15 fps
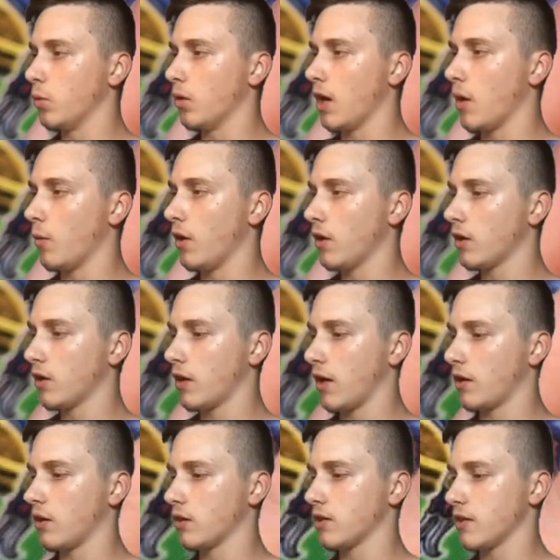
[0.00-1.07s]
artwork. It kind
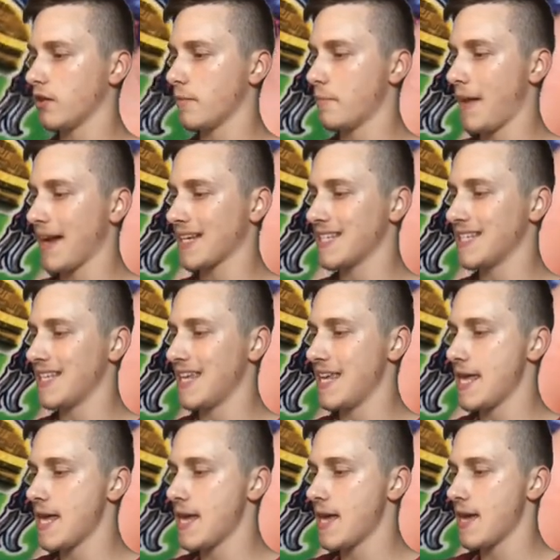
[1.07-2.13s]
of looks like the Maxi
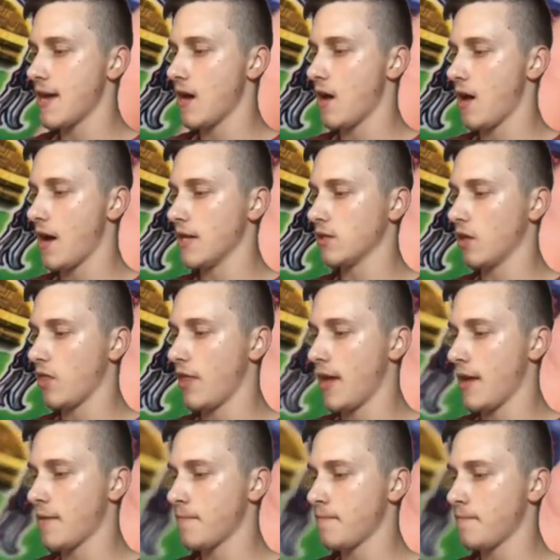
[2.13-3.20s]
eyes on there.